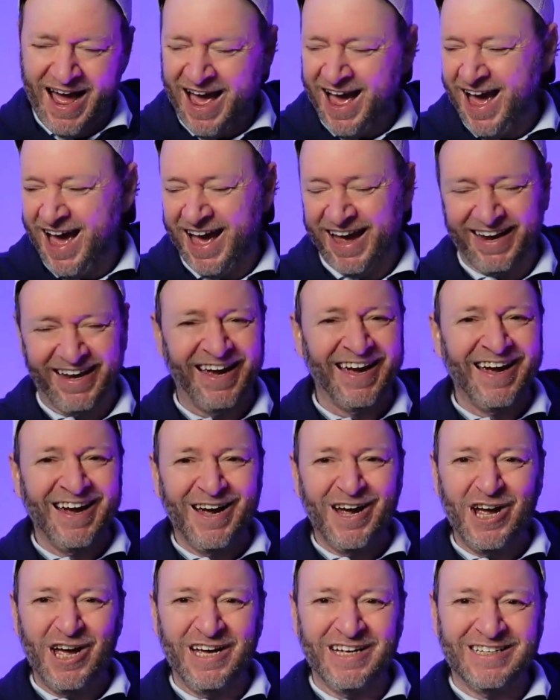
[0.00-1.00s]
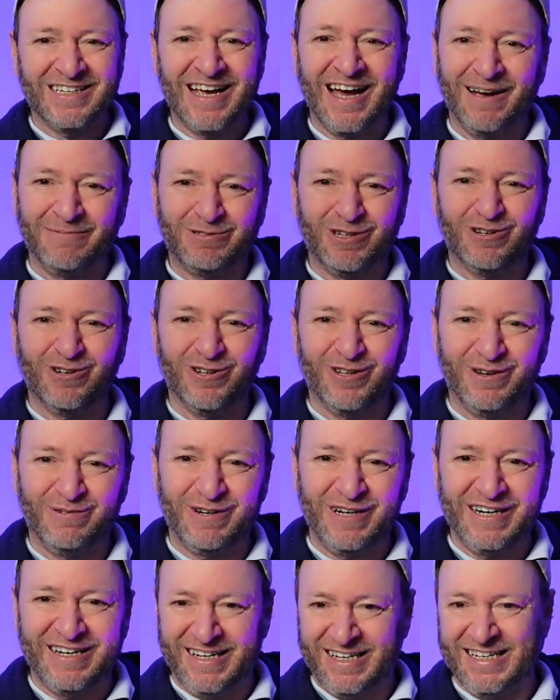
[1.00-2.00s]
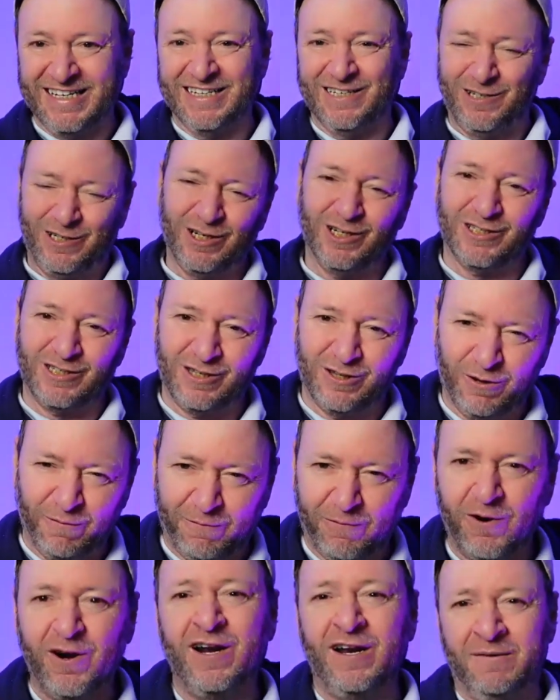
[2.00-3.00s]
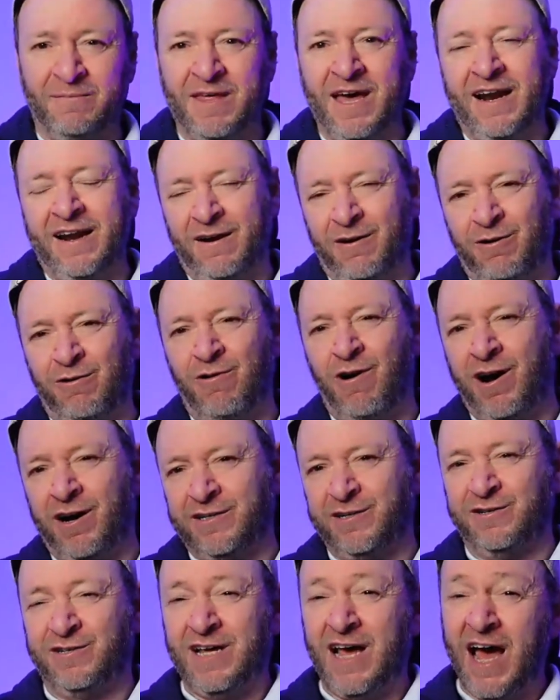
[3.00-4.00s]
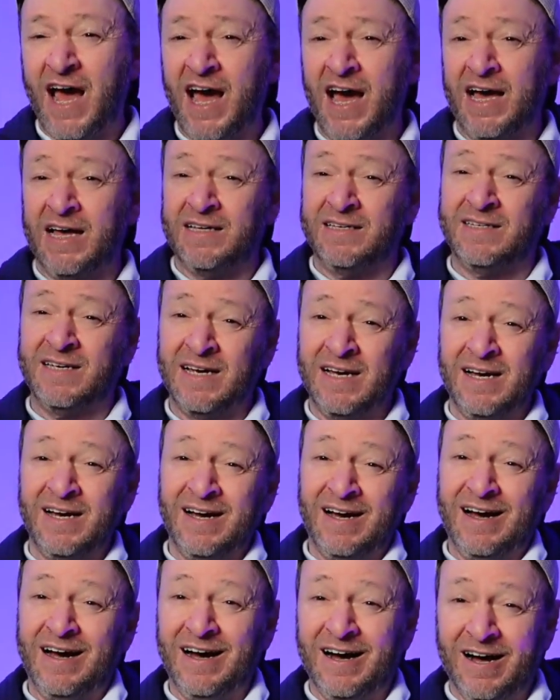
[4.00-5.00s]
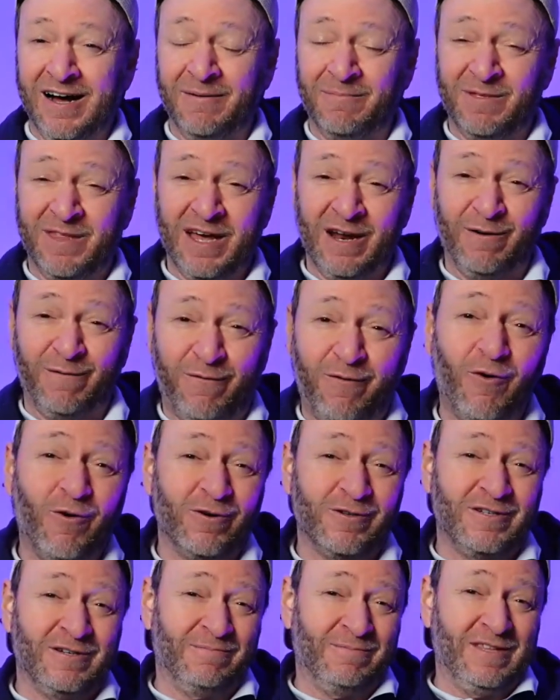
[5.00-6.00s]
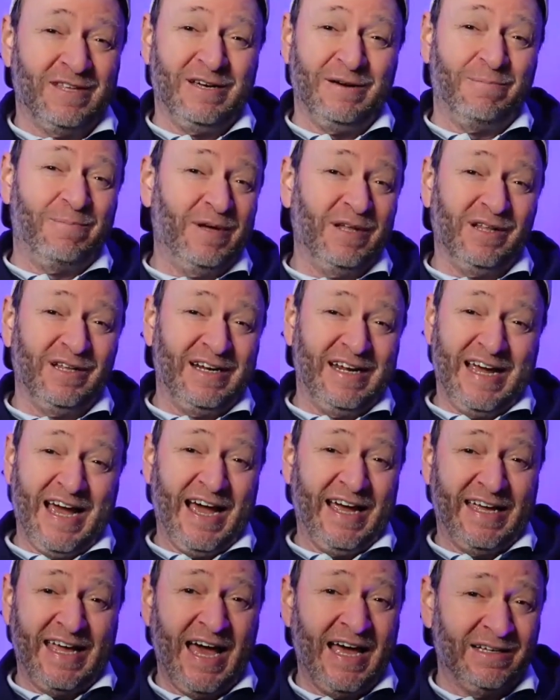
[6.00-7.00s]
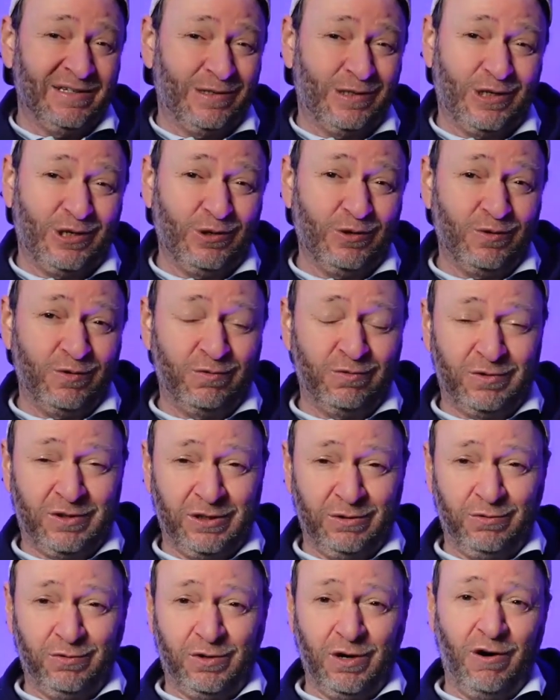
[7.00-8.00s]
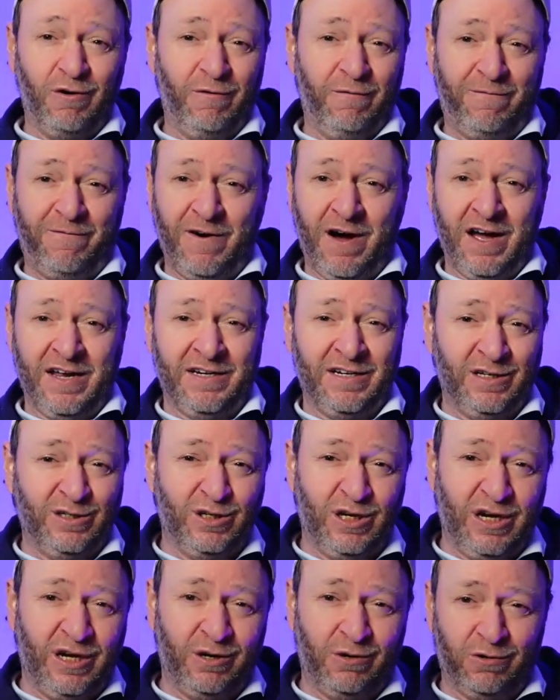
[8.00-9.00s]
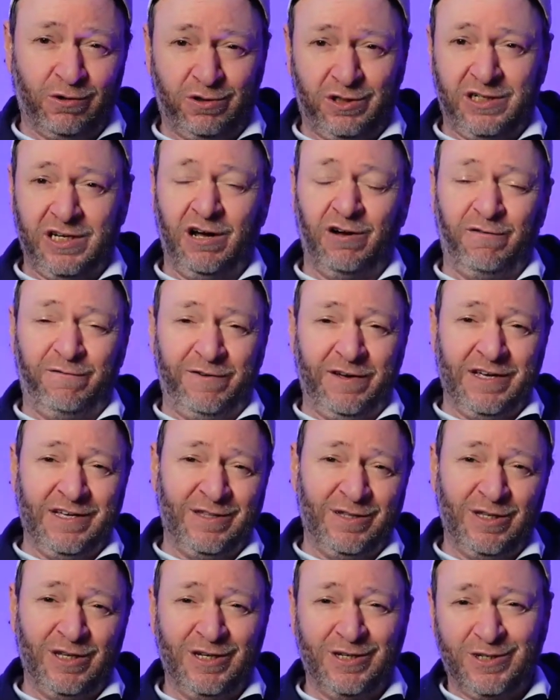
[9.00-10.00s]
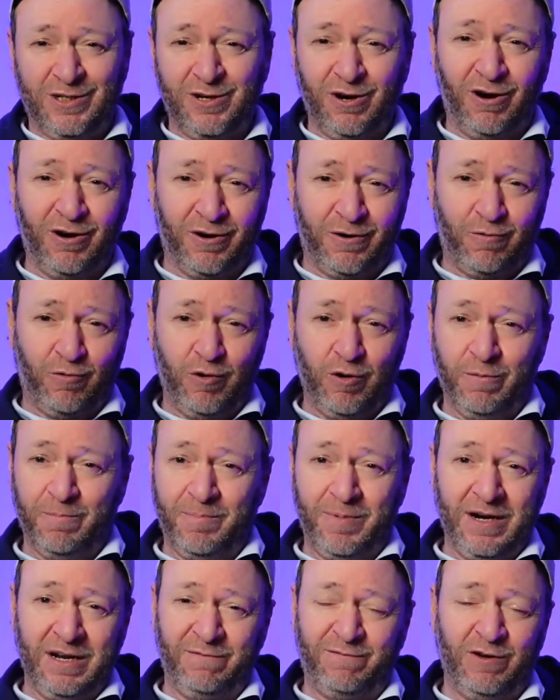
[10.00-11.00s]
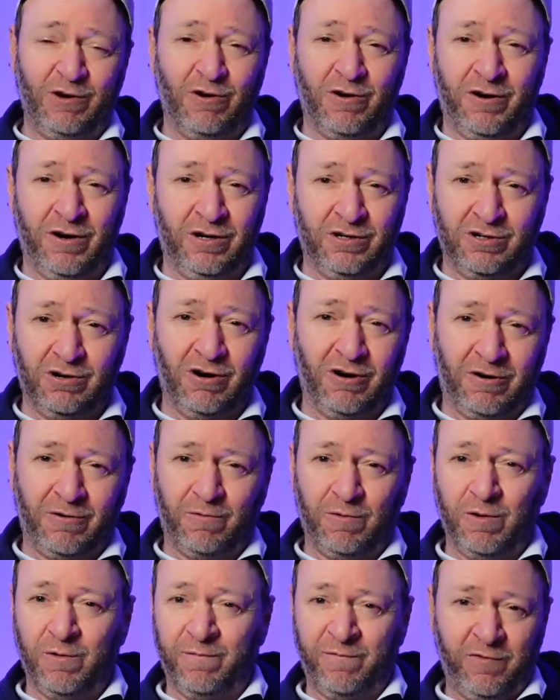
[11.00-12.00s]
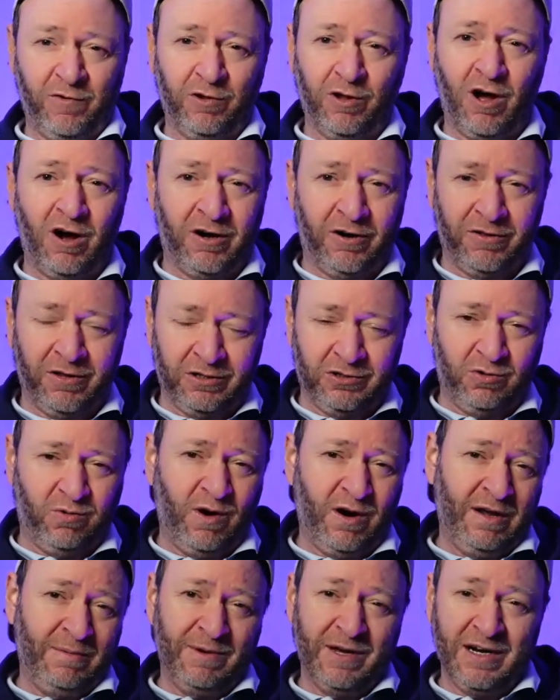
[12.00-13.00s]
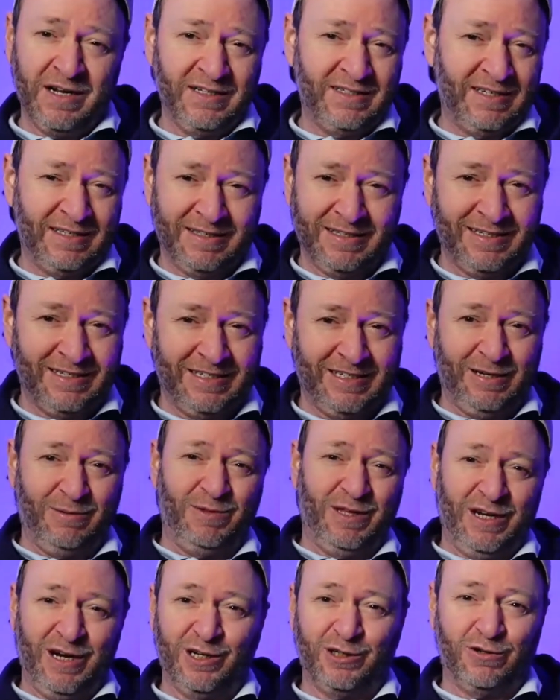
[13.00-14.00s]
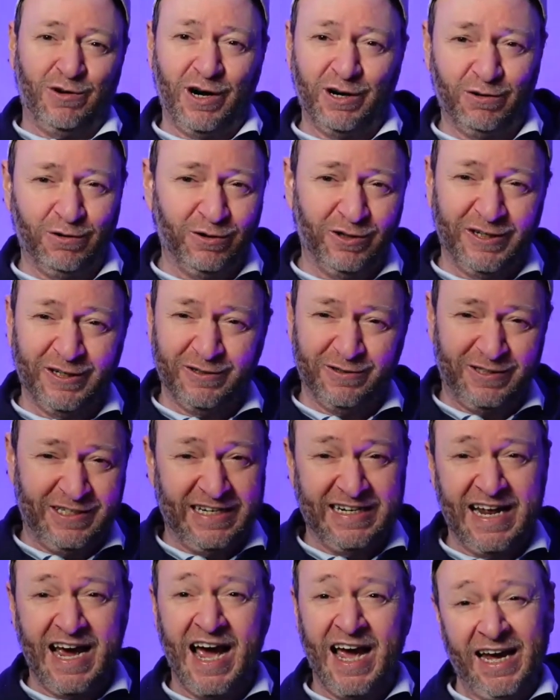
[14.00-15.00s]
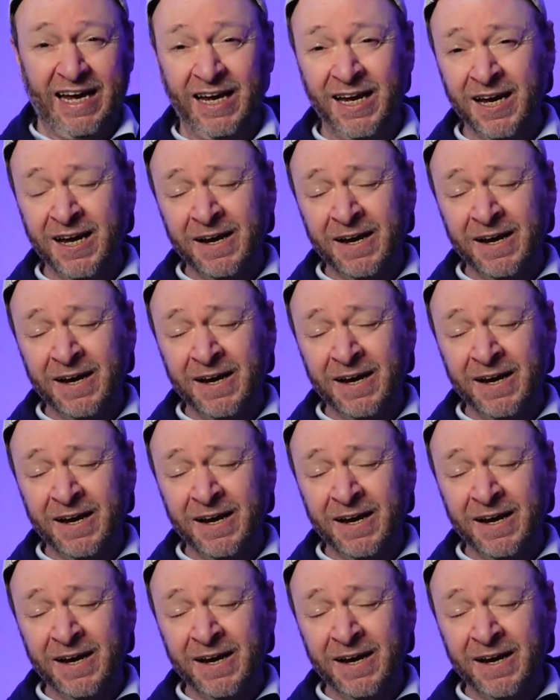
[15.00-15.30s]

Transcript: back is absolutely ridiculous. So it's the freedom that Aaron Rodgers has um, that affords him the ability, I guess, to to go find his inner self in this dark room. But if you're in a dark room for longer than 20 minutes, and this is something I tried earlier today,